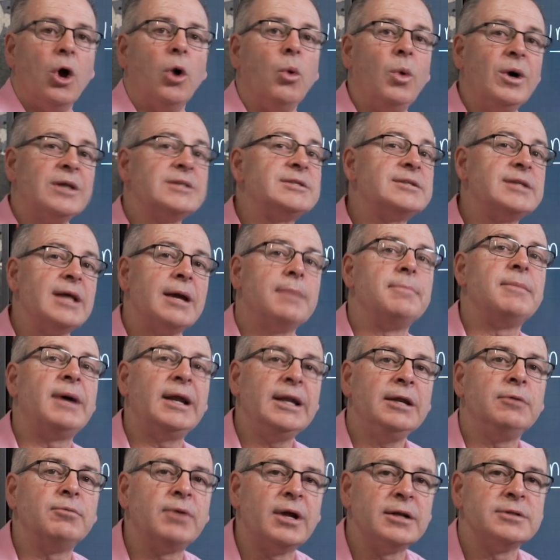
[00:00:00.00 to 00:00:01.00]
once that
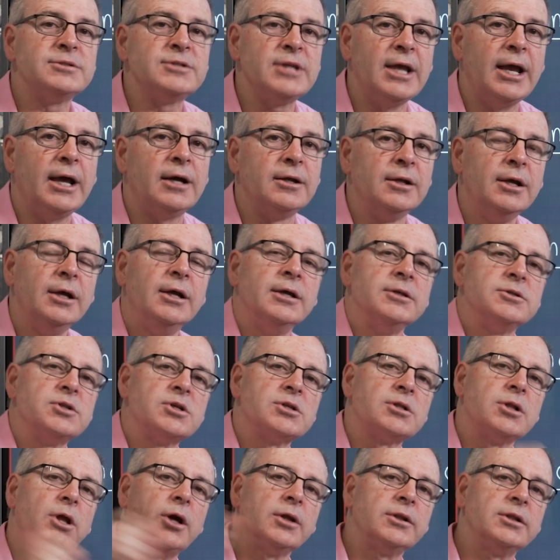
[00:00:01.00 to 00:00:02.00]
money runs out,
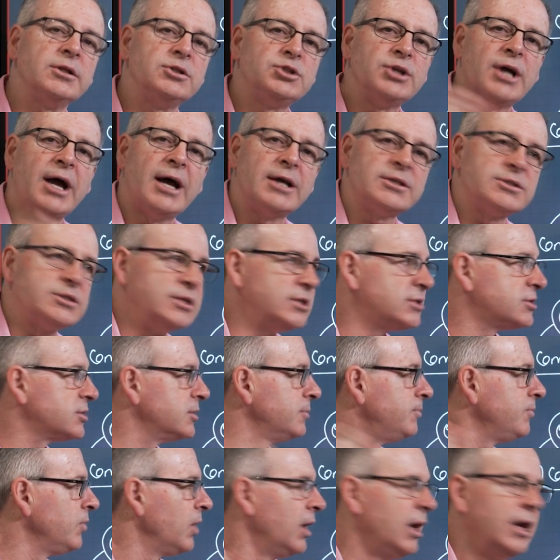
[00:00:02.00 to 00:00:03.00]
just like the jar
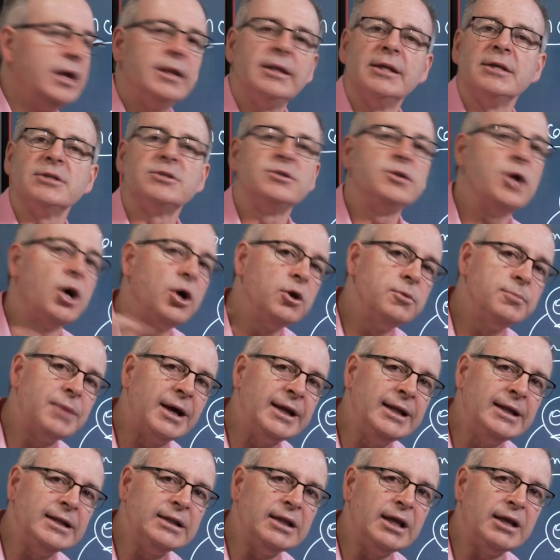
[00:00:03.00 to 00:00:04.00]
system, there's no
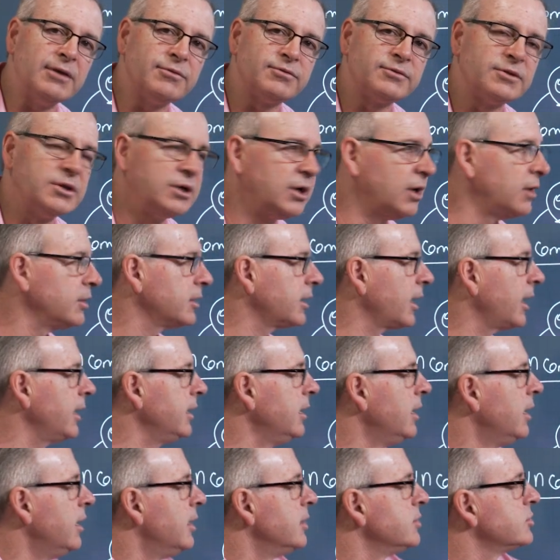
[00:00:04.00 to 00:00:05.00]
money left, okay?
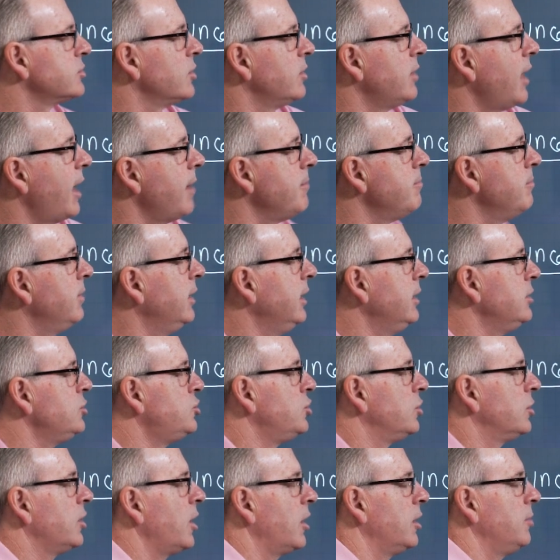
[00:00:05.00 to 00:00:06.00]
So that means
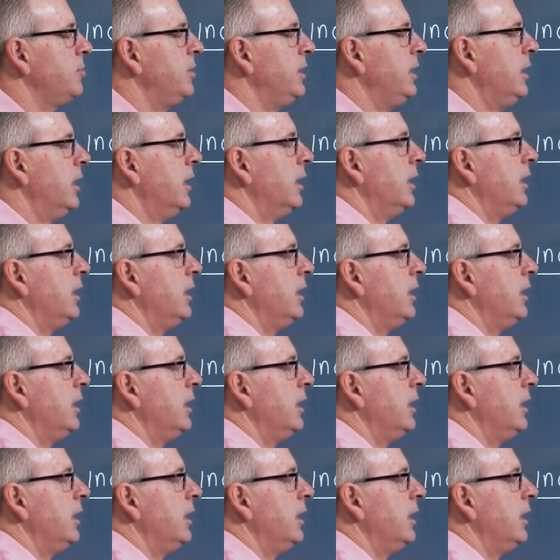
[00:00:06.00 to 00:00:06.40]
you're going to be